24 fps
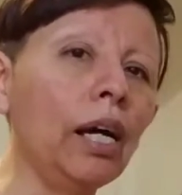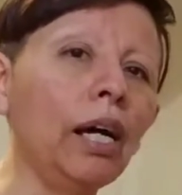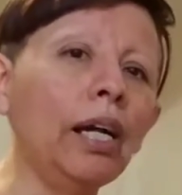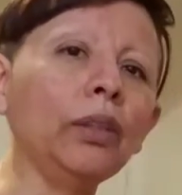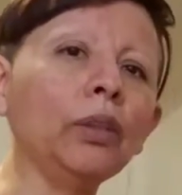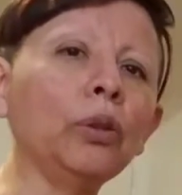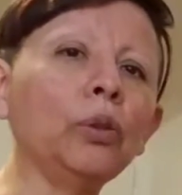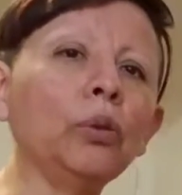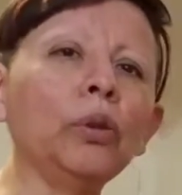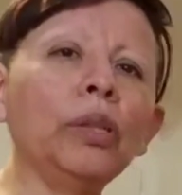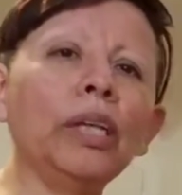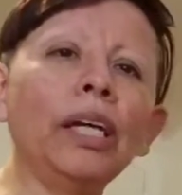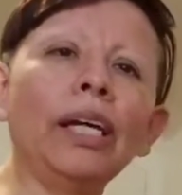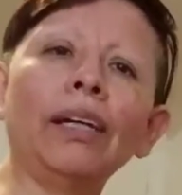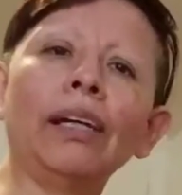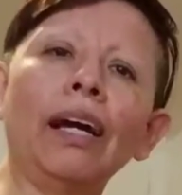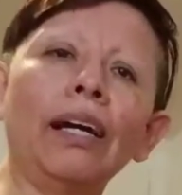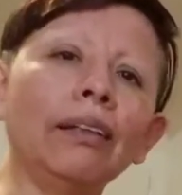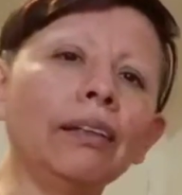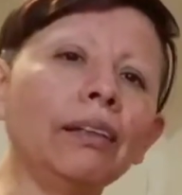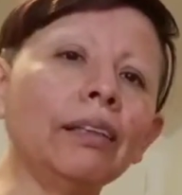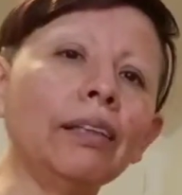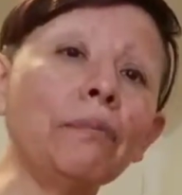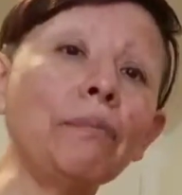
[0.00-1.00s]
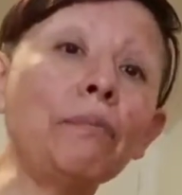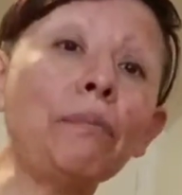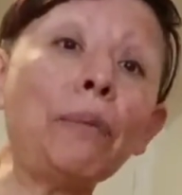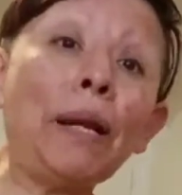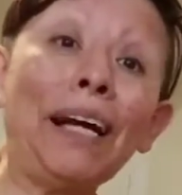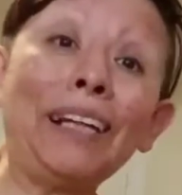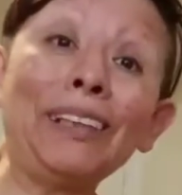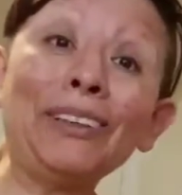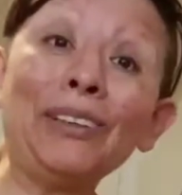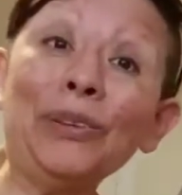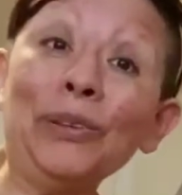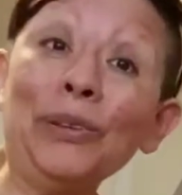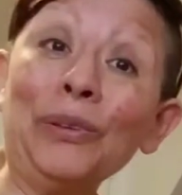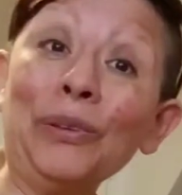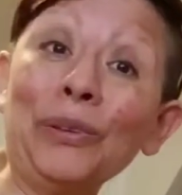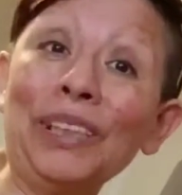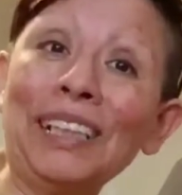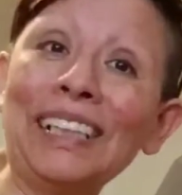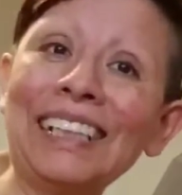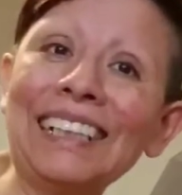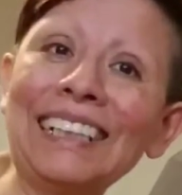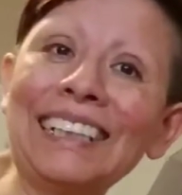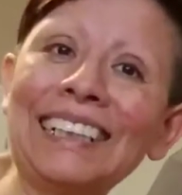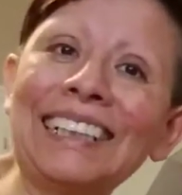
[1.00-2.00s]
And today I didn't plan to do
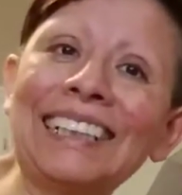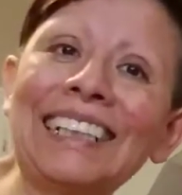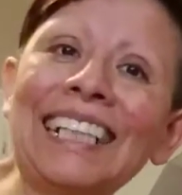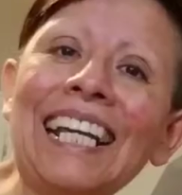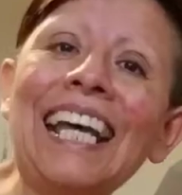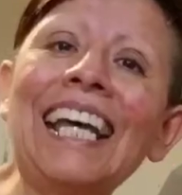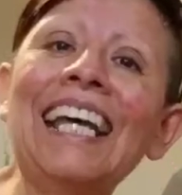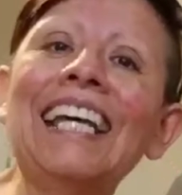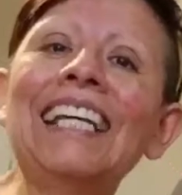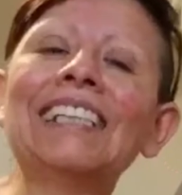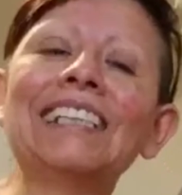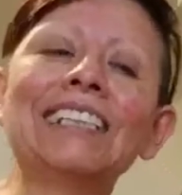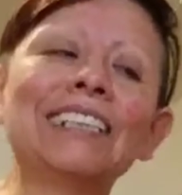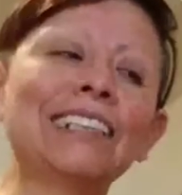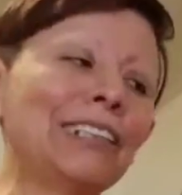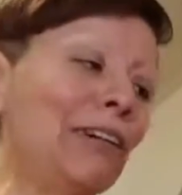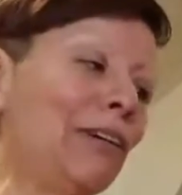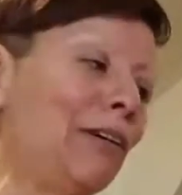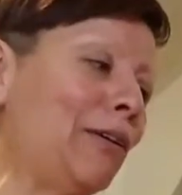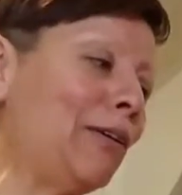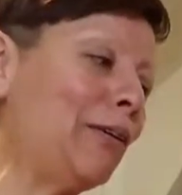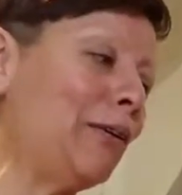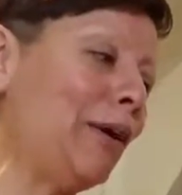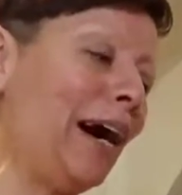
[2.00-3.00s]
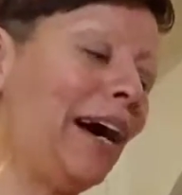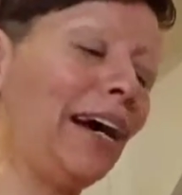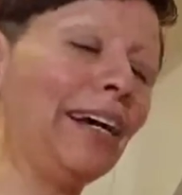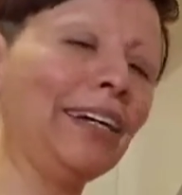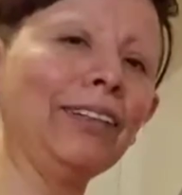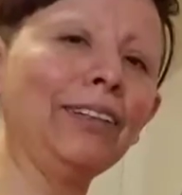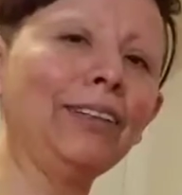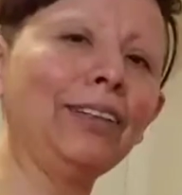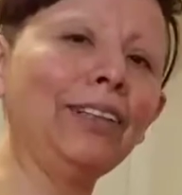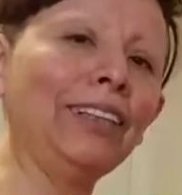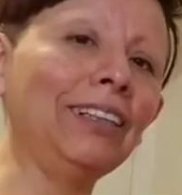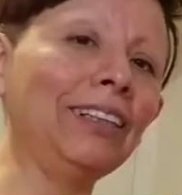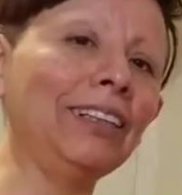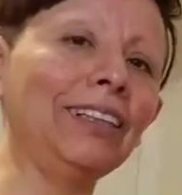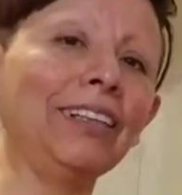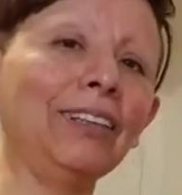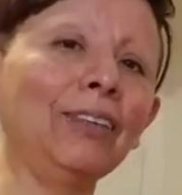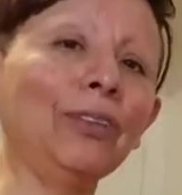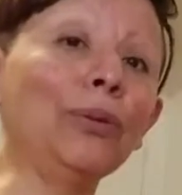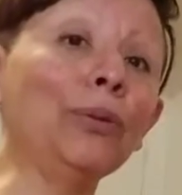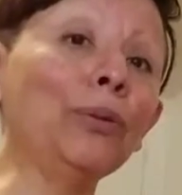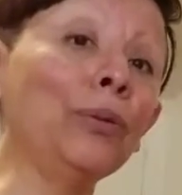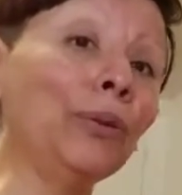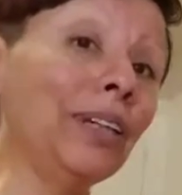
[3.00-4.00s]
this, so I
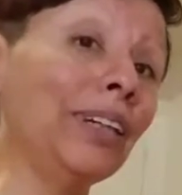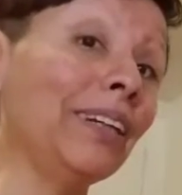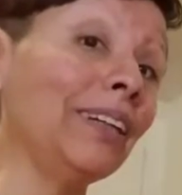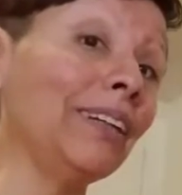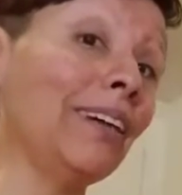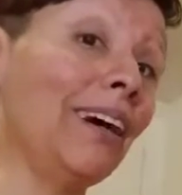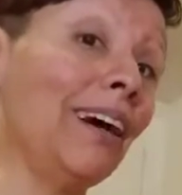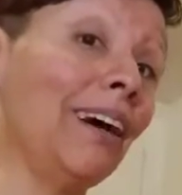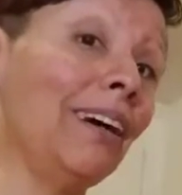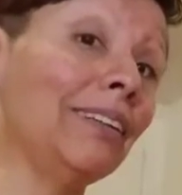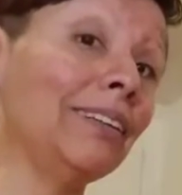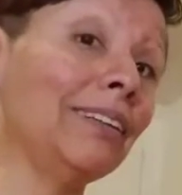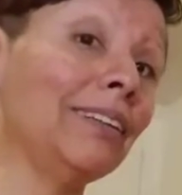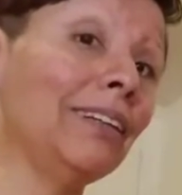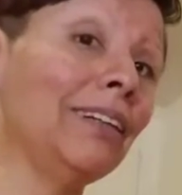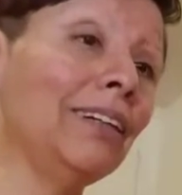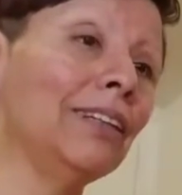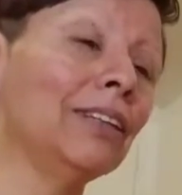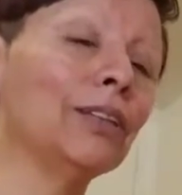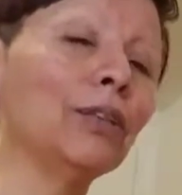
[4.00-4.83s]
didn't do it that.